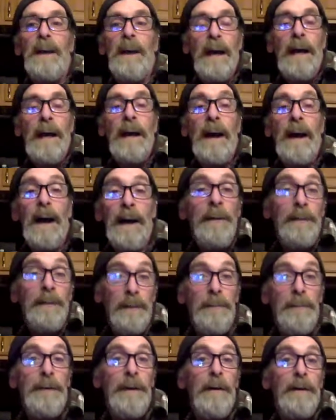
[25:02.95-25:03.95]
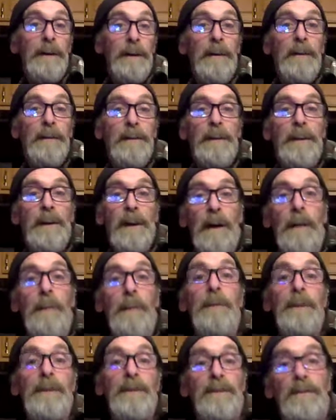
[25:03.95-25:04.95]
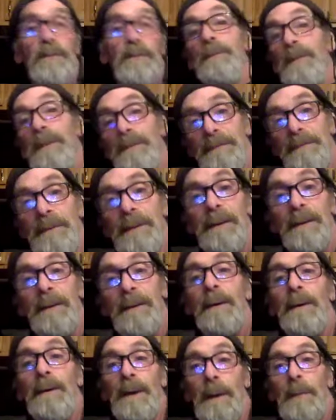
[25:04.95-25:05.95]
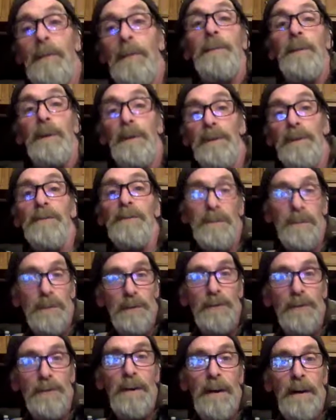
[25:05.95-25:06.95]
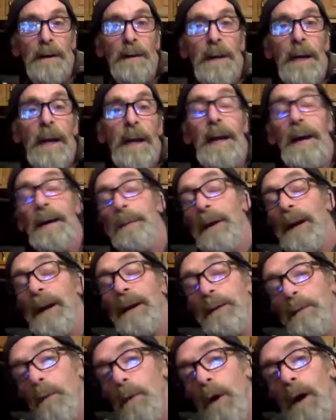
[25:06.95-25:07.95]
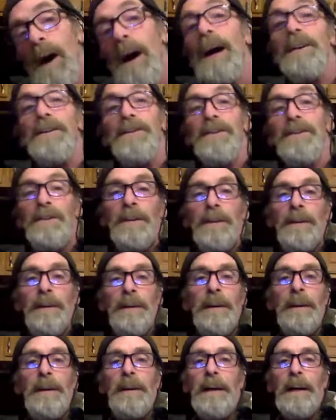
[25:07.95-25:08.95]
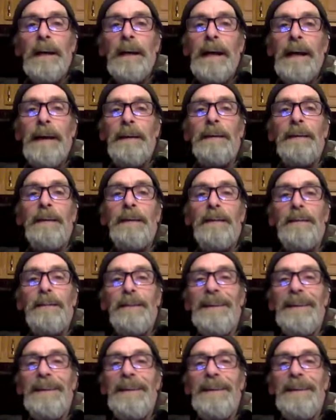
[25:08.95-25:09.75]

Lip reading: I hired the farrier to come and trim the feet, come and put the shoes on. But I'd watch and